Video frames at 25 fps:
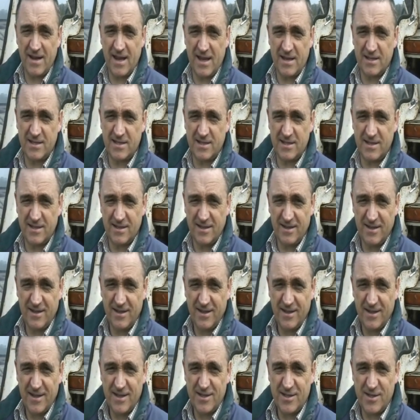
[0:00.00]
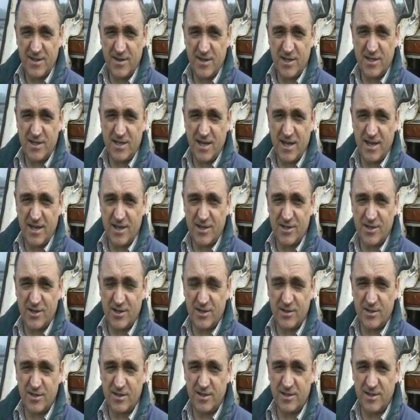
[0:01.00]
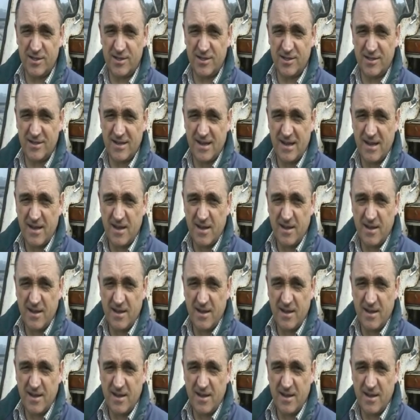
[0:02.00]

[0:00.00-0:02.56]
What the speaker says: gets to this age, because it's